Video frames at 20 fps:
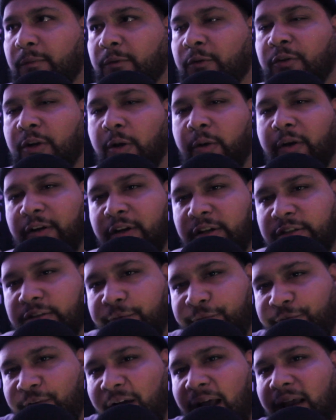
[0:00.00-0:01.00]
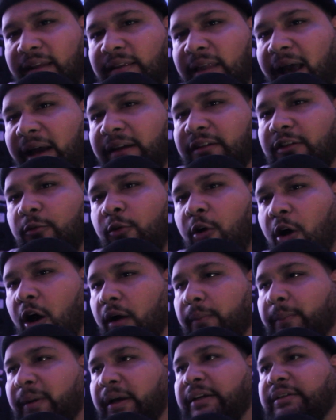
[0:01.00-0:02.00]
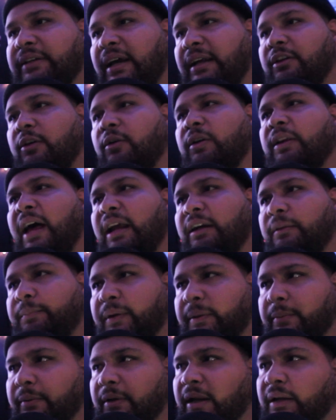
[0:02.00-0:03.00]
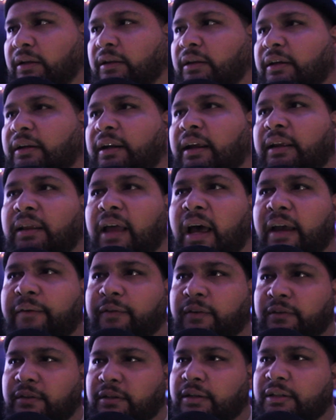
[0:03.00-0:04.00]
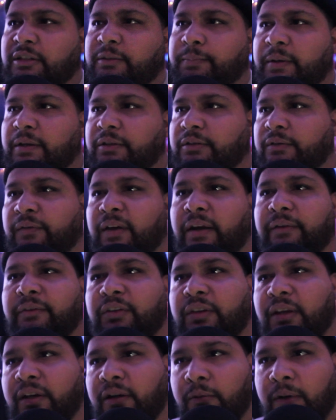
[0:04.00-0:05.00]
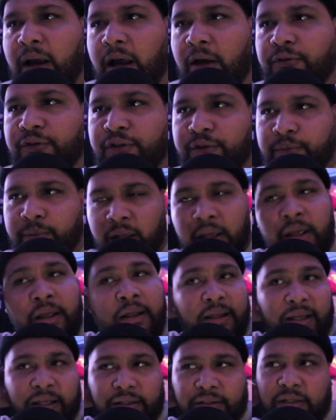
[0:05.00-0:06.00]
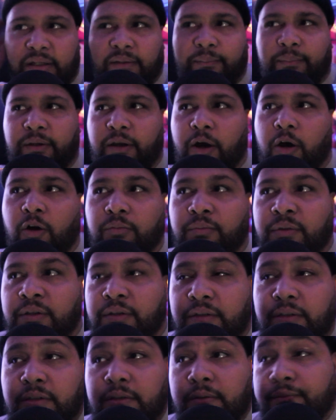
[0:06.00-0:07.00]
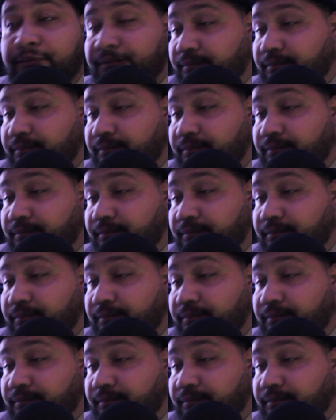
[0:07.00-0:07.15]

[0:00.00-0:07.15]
You know, and there's a fine line to walk, because I know a lot of people that live their life at the expense of everything around them and then be homeless.